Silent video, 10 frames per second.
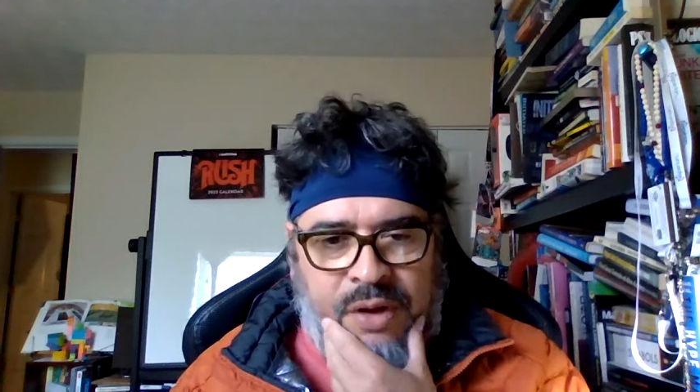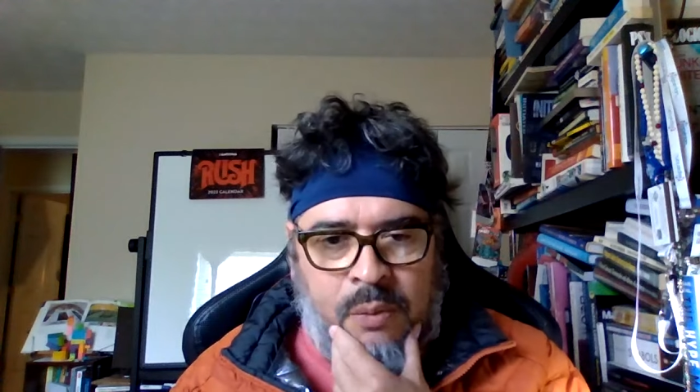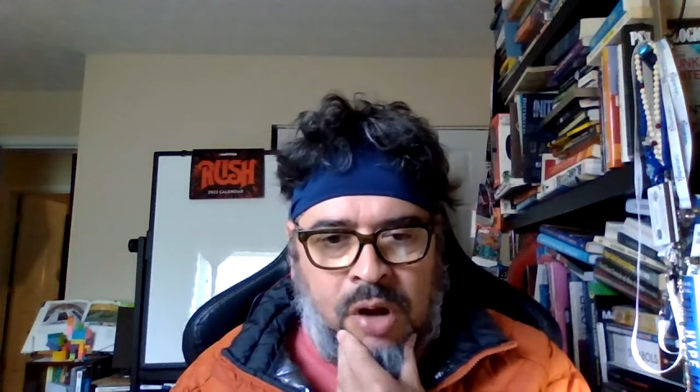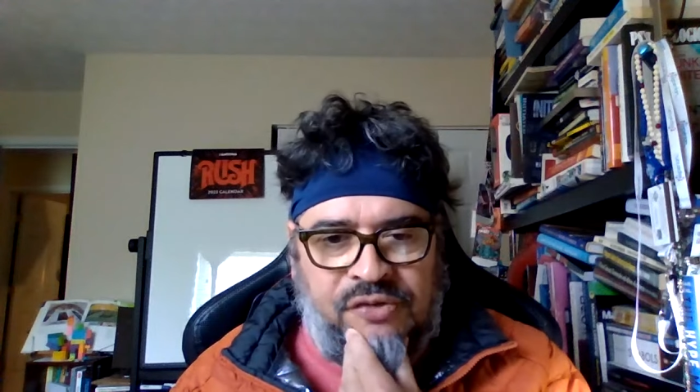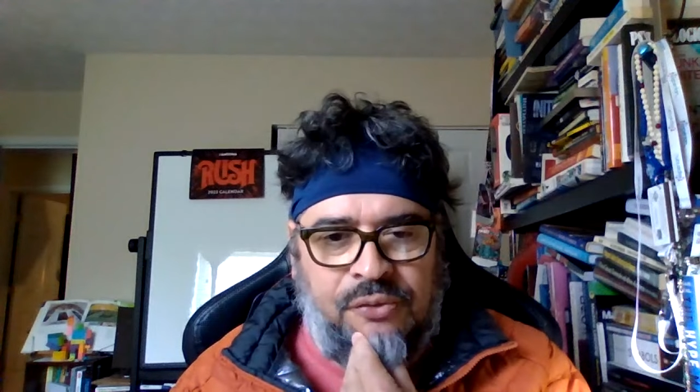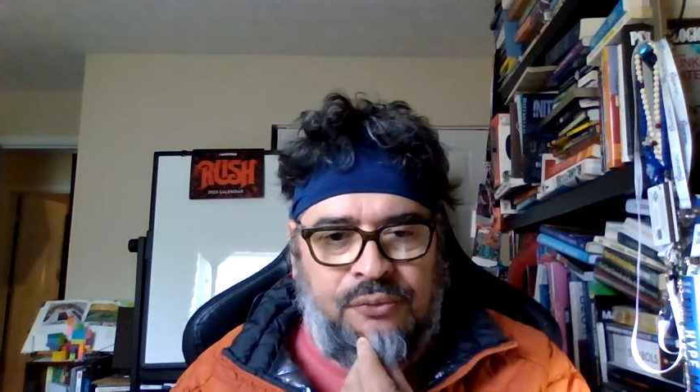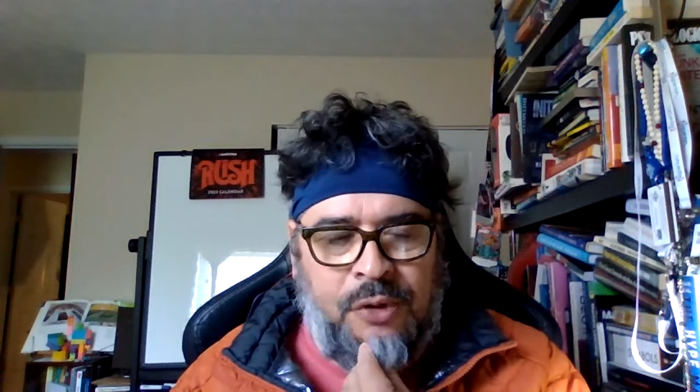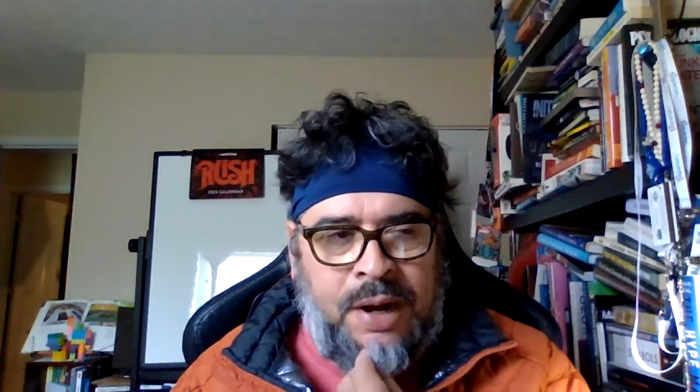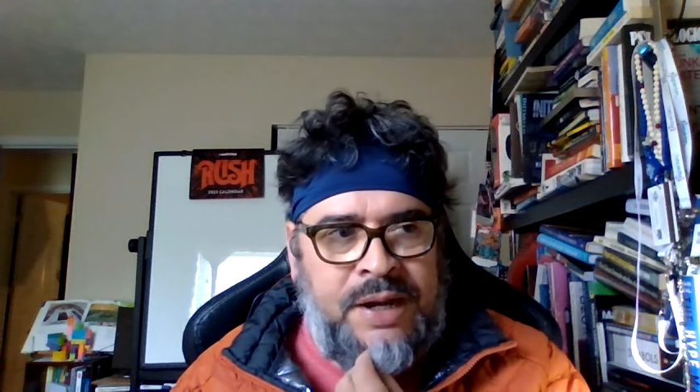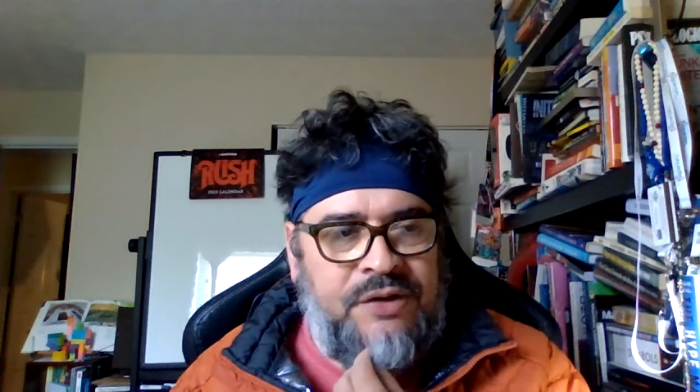I want to
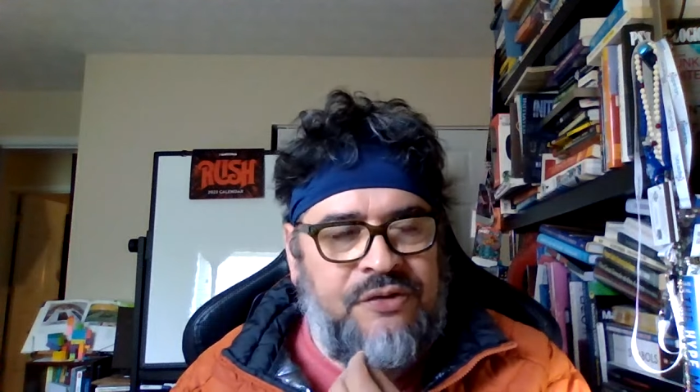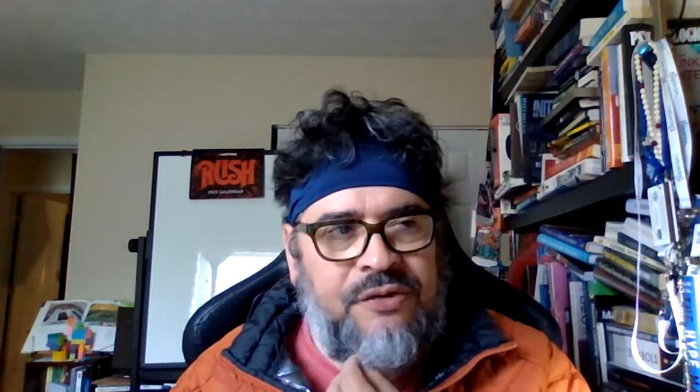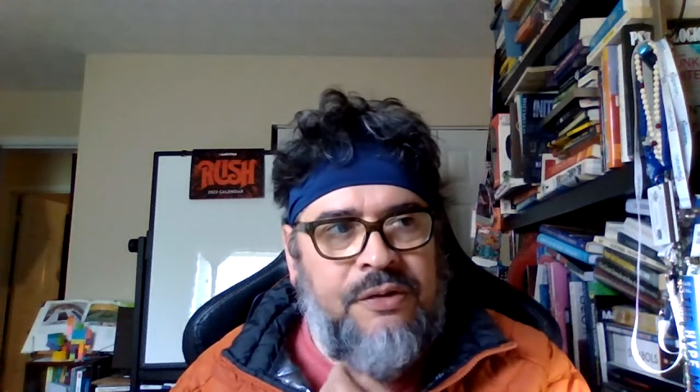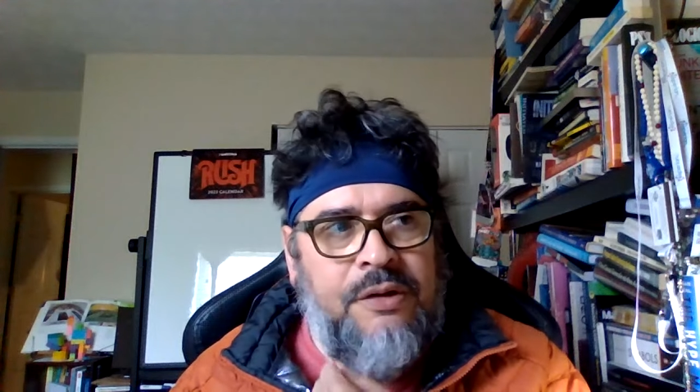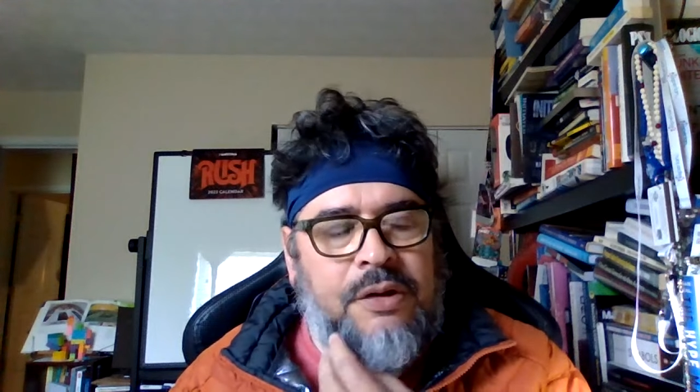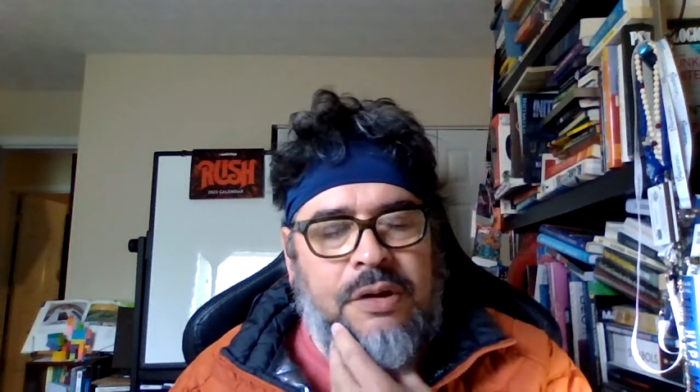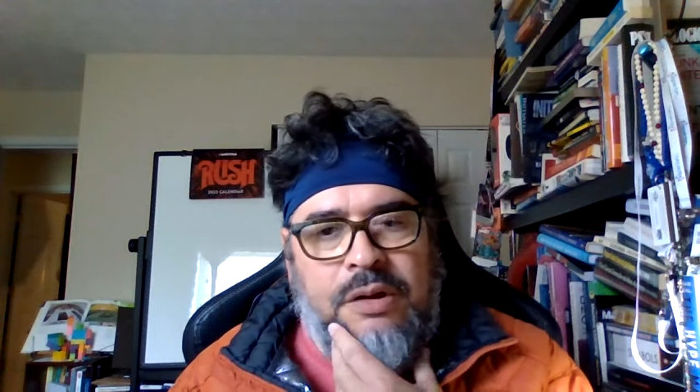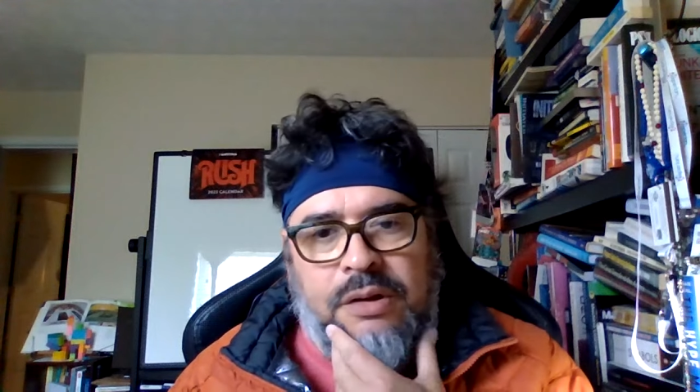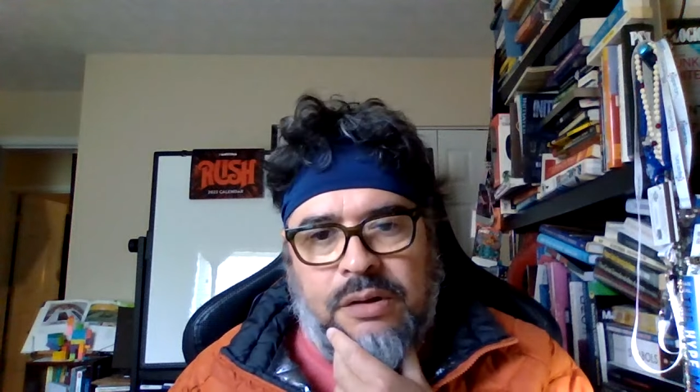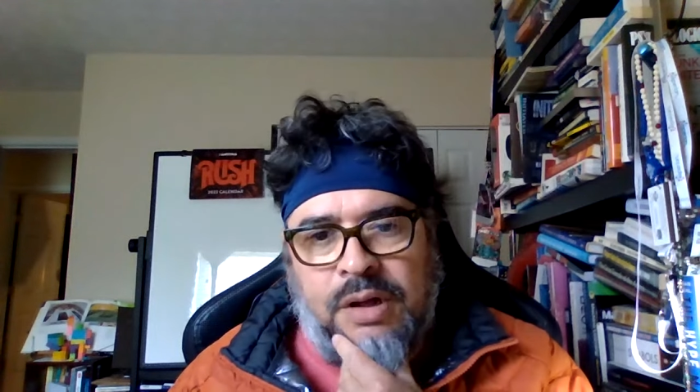write
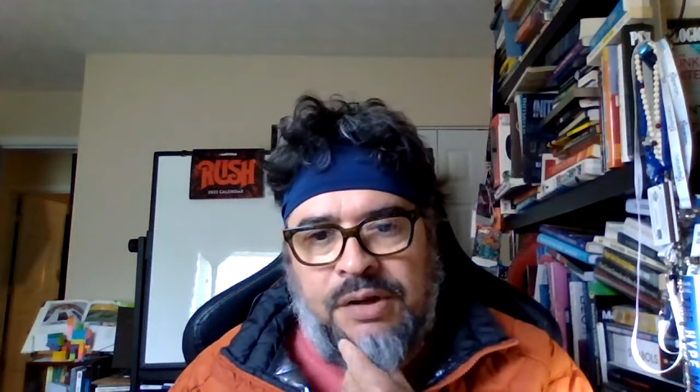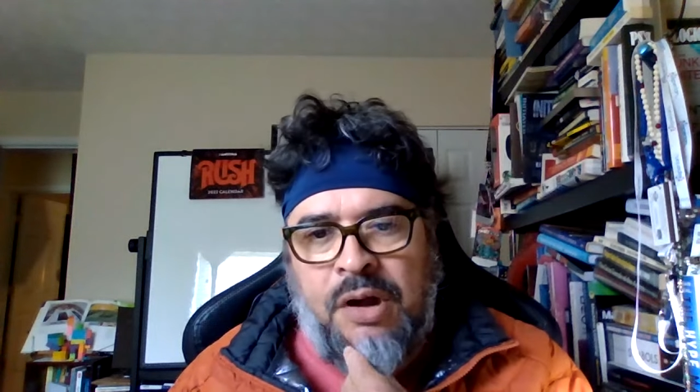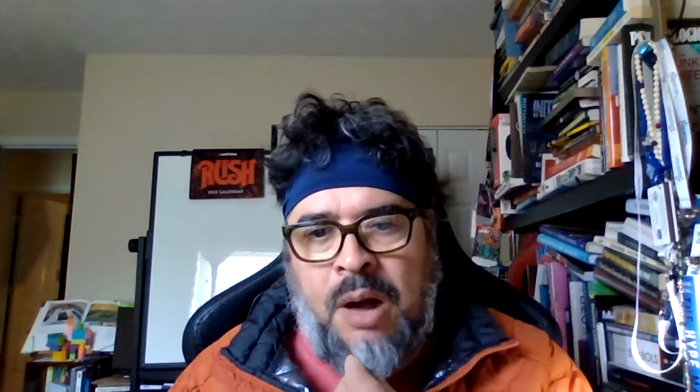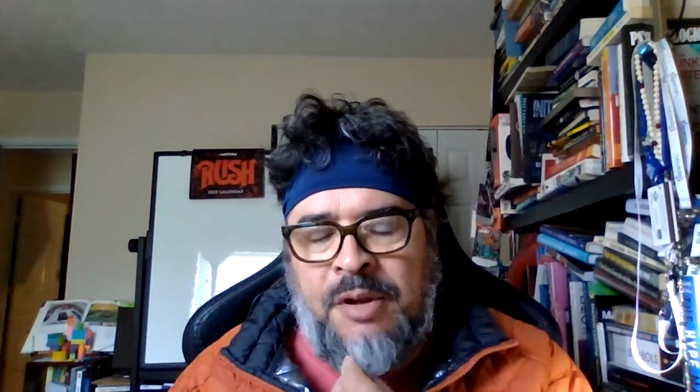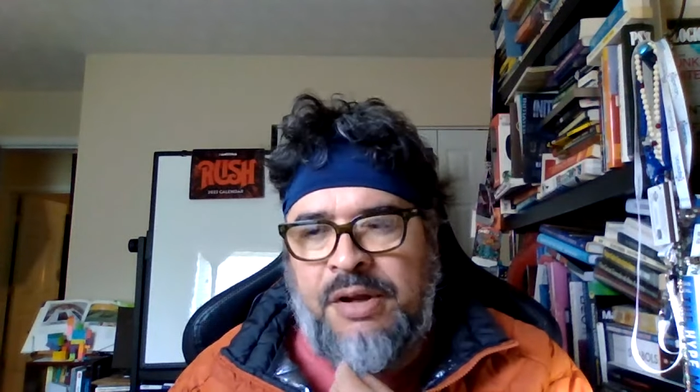a comic.